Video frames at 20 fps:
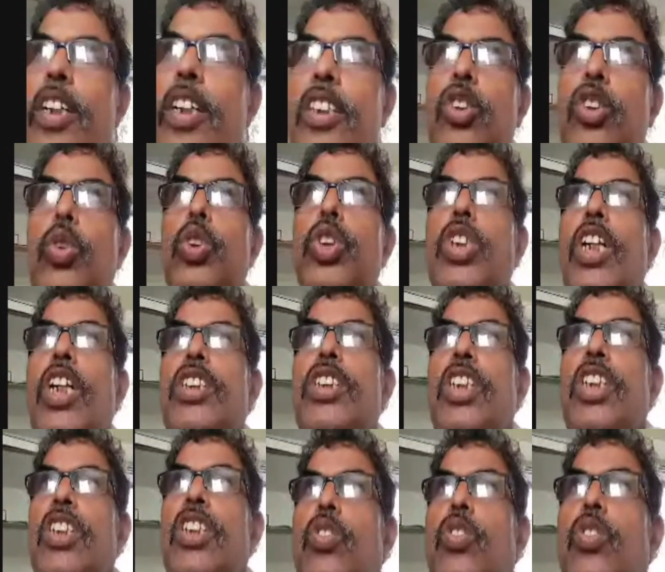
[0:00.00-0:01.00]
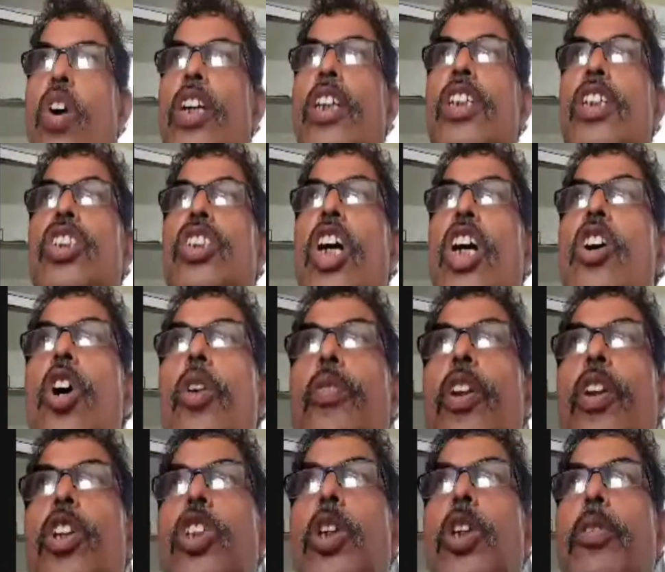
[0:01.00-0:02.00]
is social change? What is Sangha
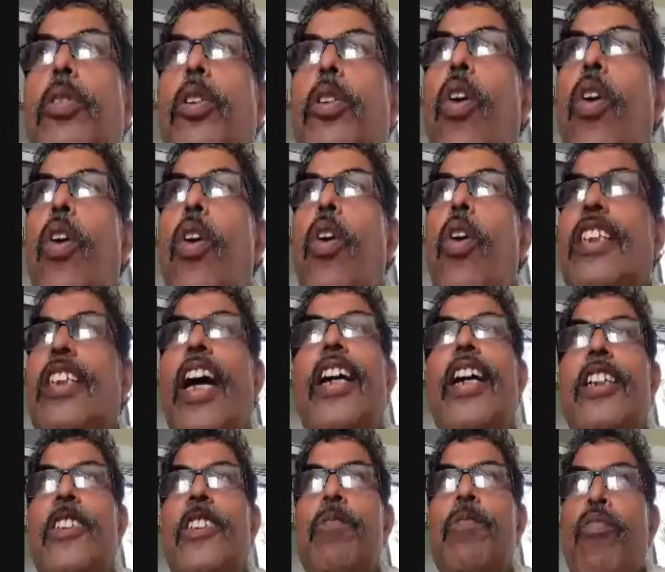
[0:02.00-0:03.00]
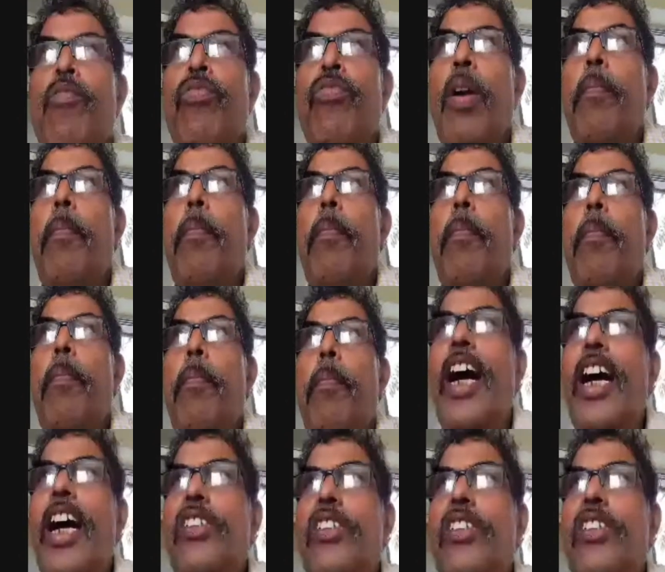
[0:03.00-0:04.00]
philosophy? What is that? But
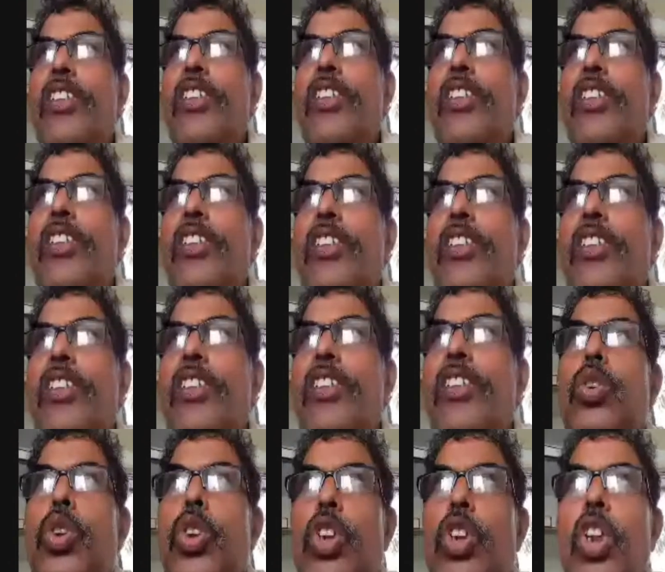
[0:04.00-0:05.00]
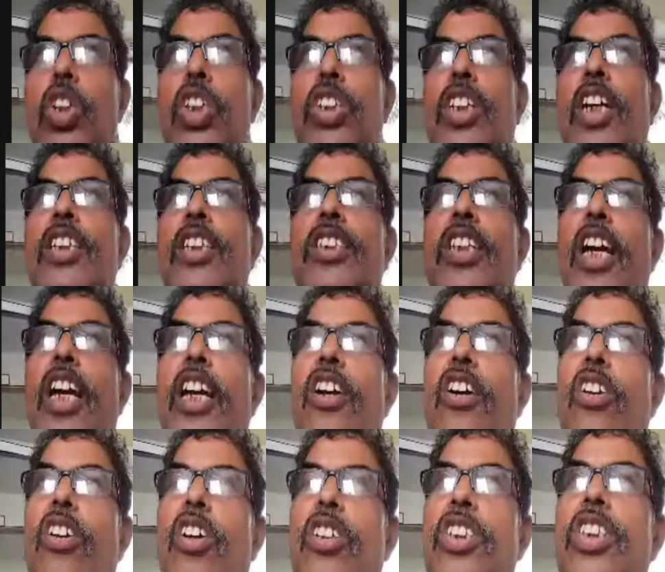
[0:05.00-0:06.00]
that philosophy, that sociology, that
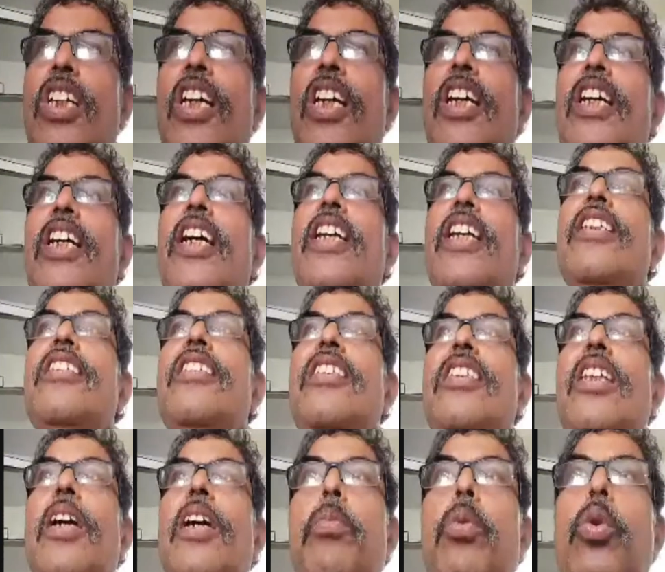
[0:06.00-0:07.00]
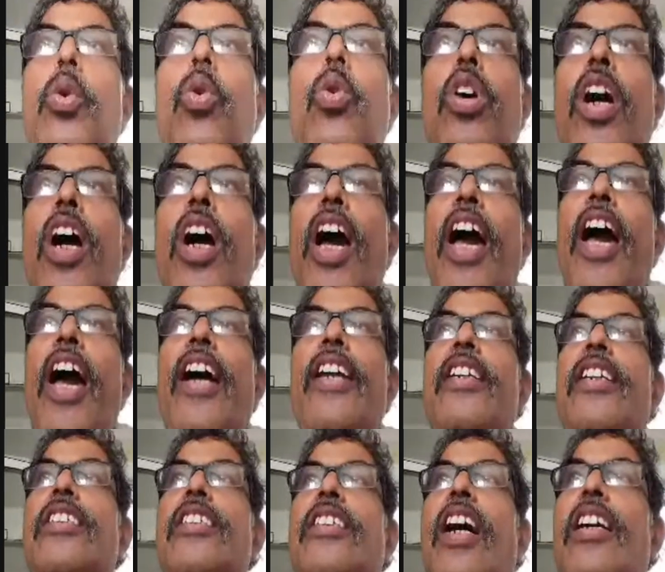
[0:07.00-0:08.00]
psychology, it is in the book, and it
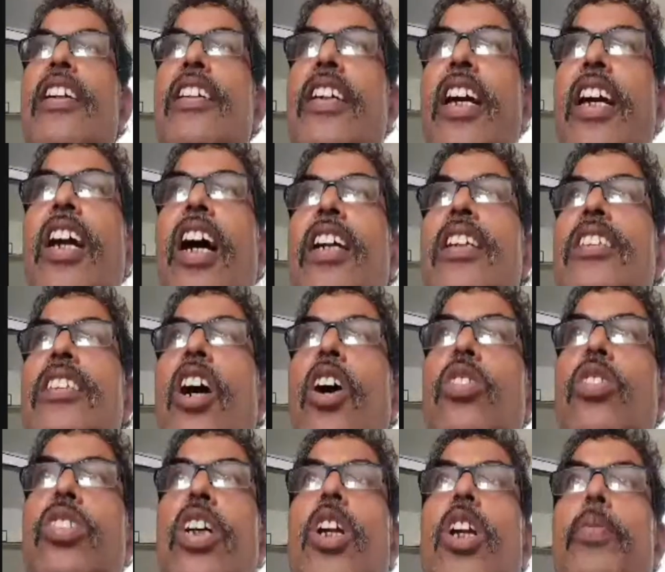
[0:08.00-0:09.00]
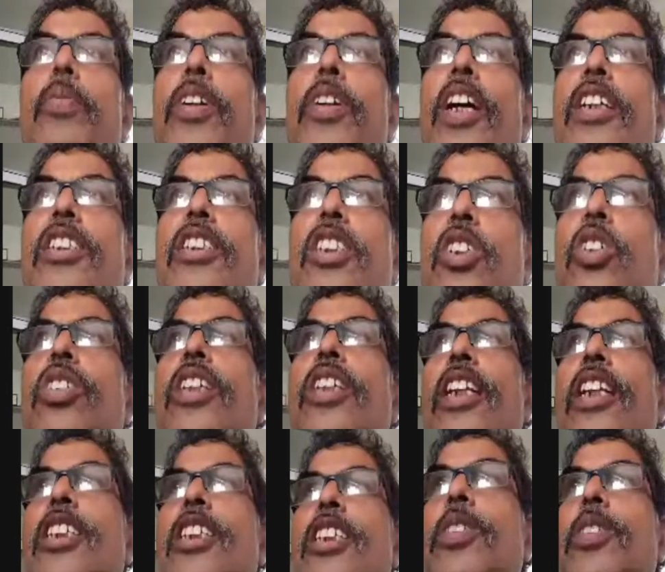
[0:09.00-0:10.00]
is 100,000 of years ago that
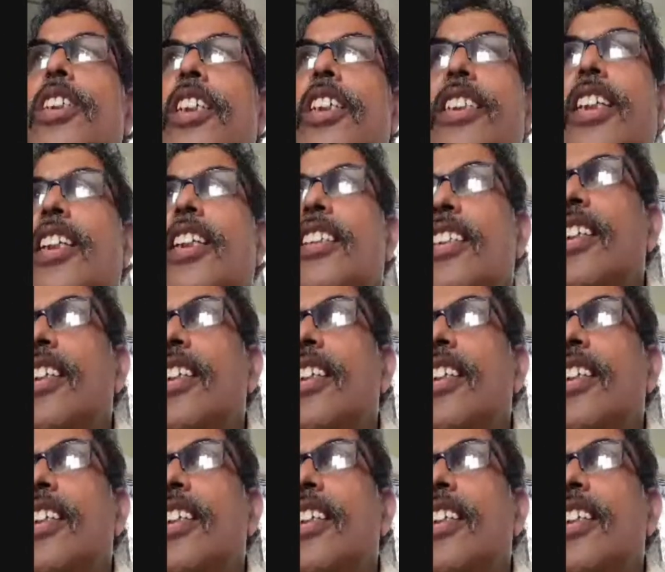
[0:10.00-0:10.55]
has been written.